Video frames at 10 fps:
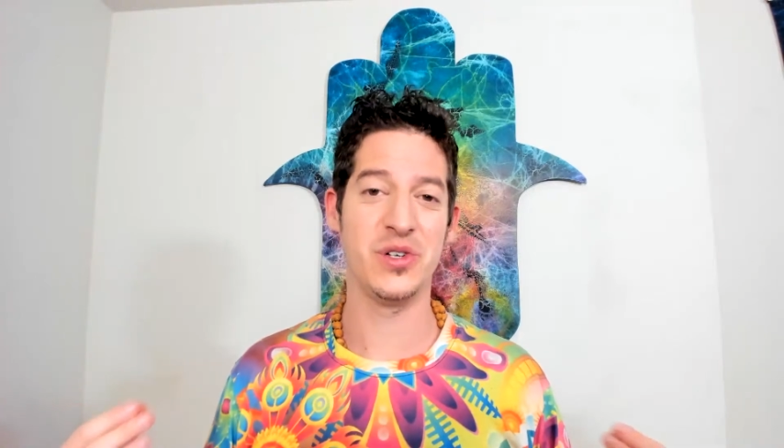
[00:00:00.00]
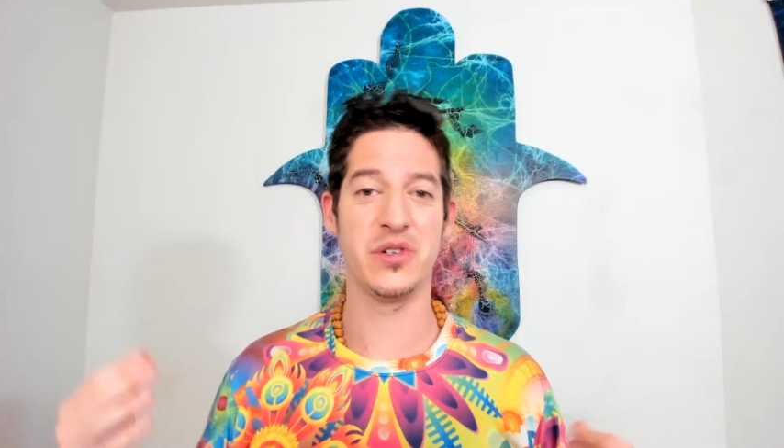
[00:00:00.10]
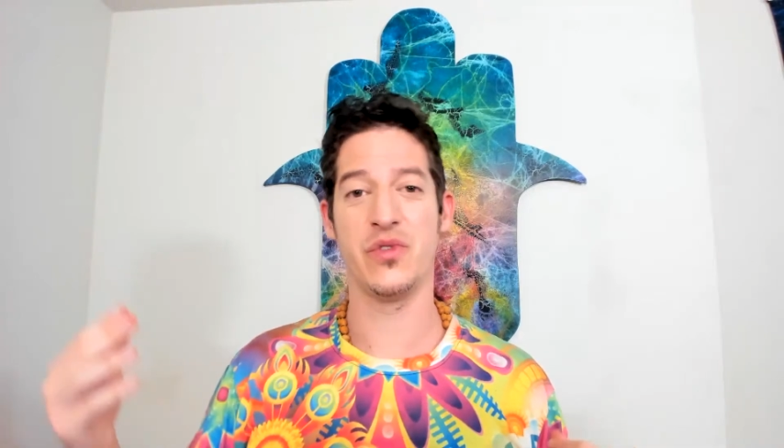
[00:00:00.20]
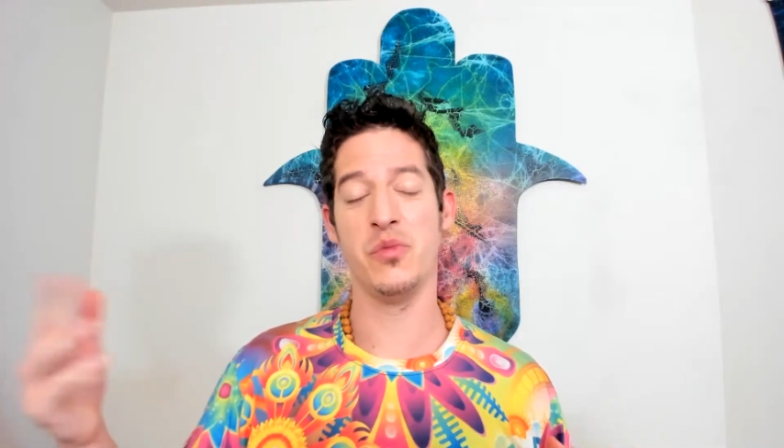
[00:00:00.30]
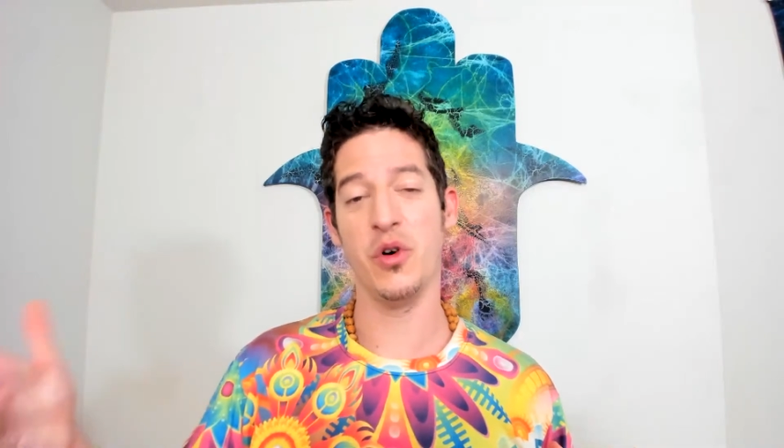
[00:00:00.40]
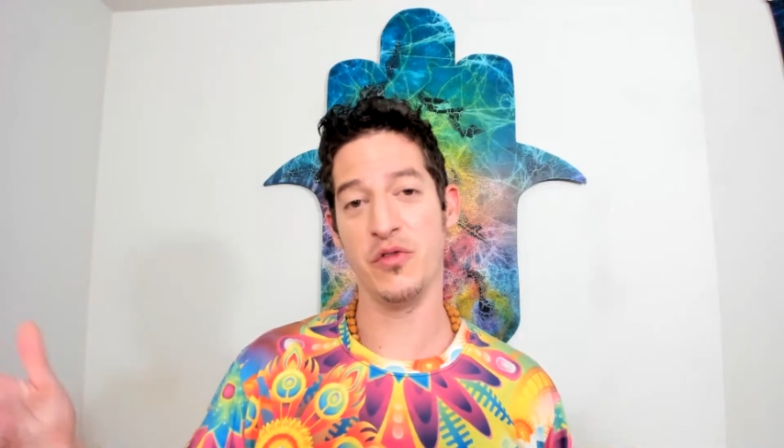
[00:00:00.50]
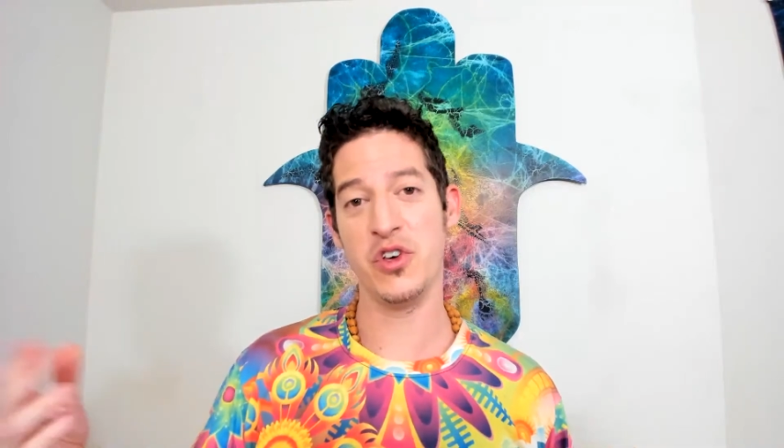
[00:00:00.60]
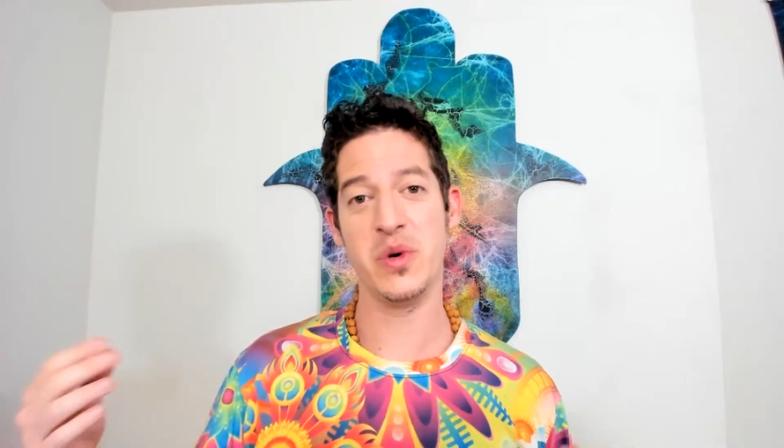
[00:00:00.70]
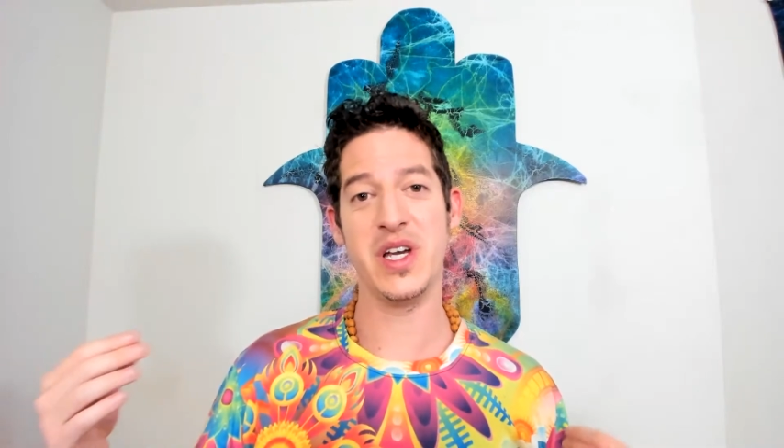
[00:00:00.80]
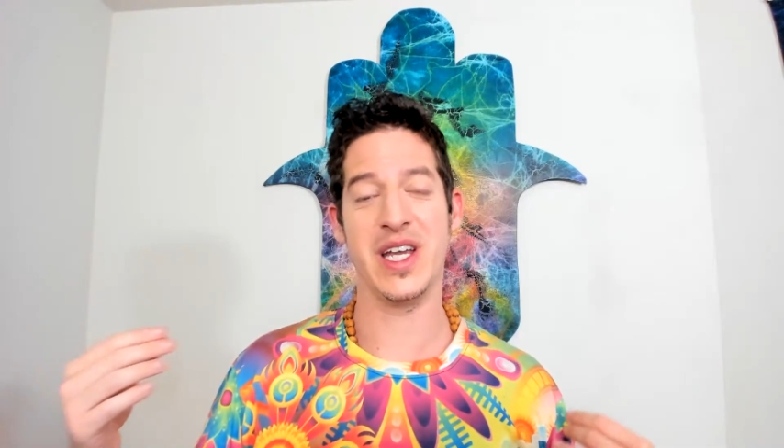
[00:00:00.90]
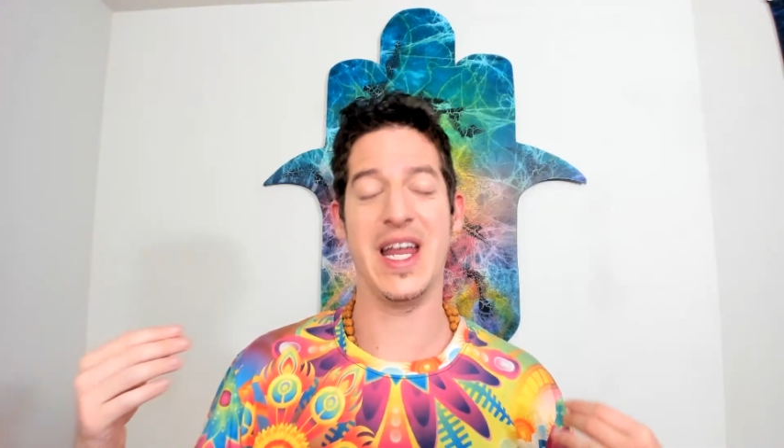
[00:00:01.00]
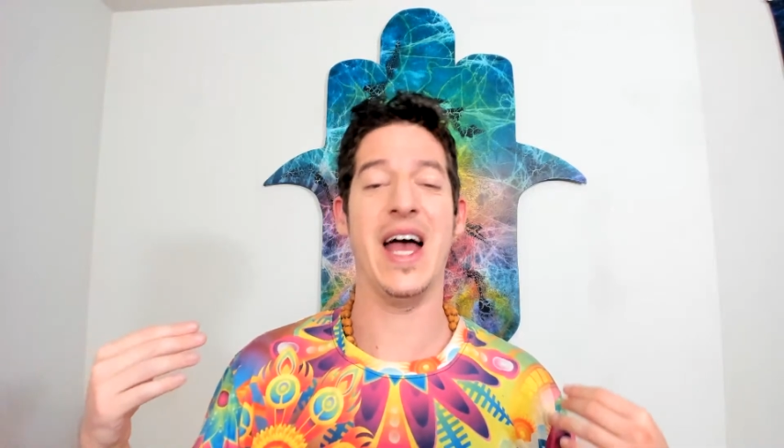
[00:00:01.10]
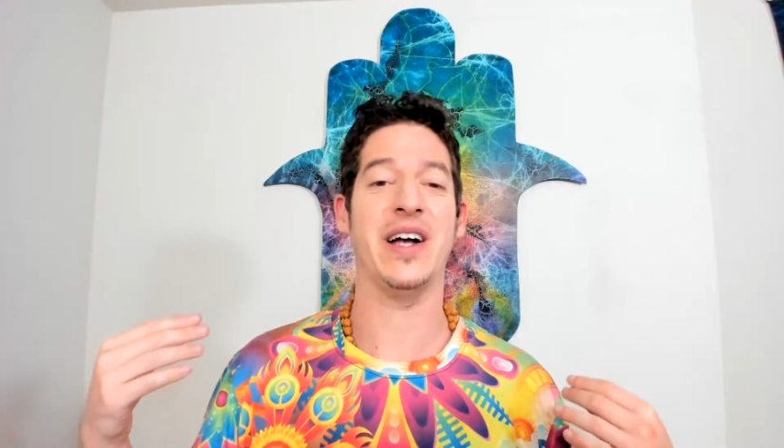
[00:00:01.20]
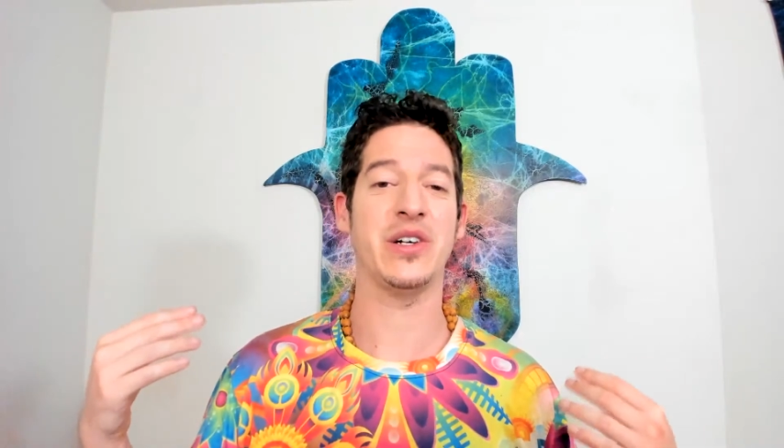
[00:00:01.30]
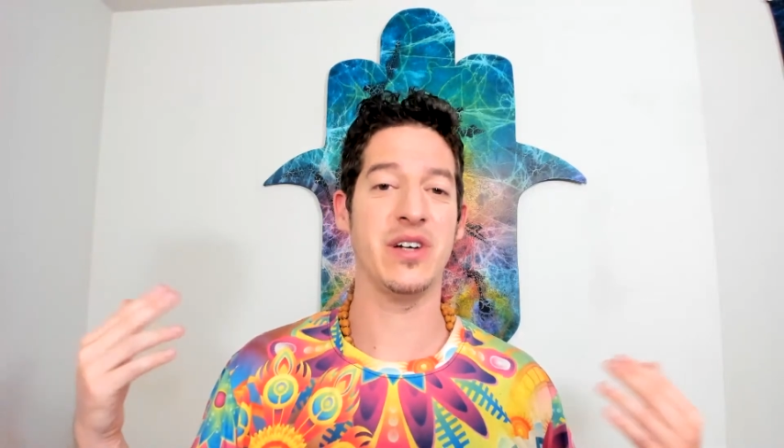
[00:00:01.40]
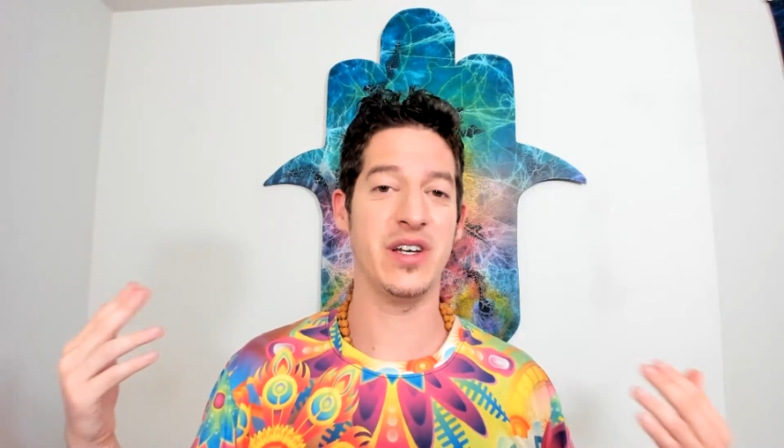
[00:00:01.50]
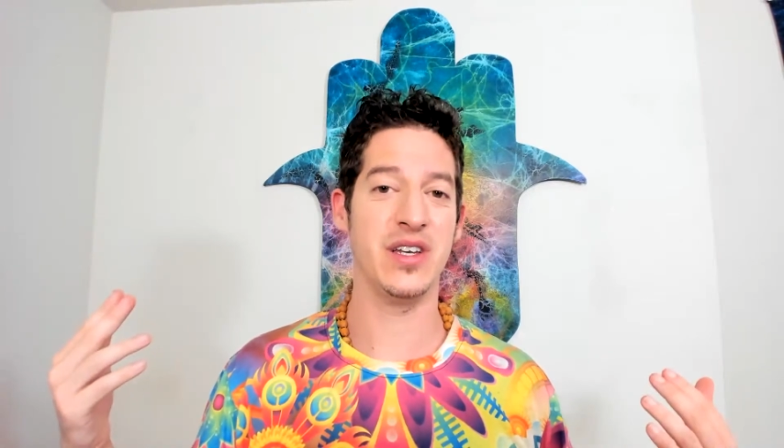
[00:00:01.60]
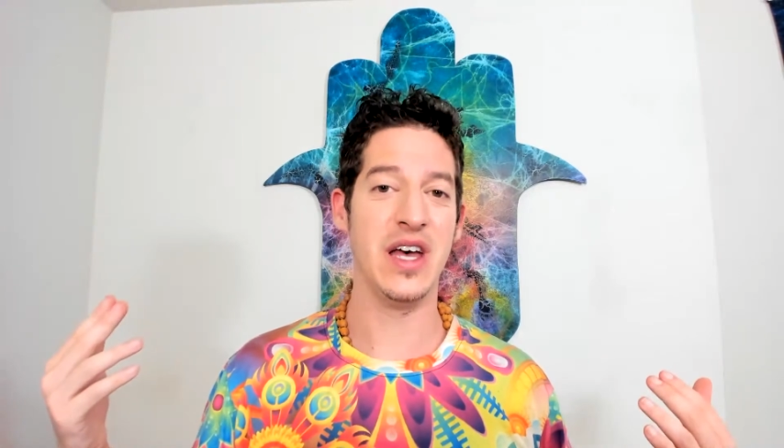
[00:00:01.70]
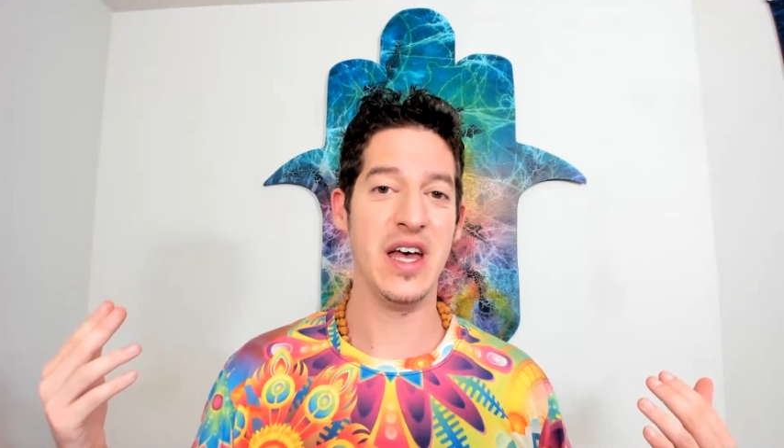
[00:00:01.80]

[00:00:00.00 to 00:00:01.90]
of remote viewing and accurate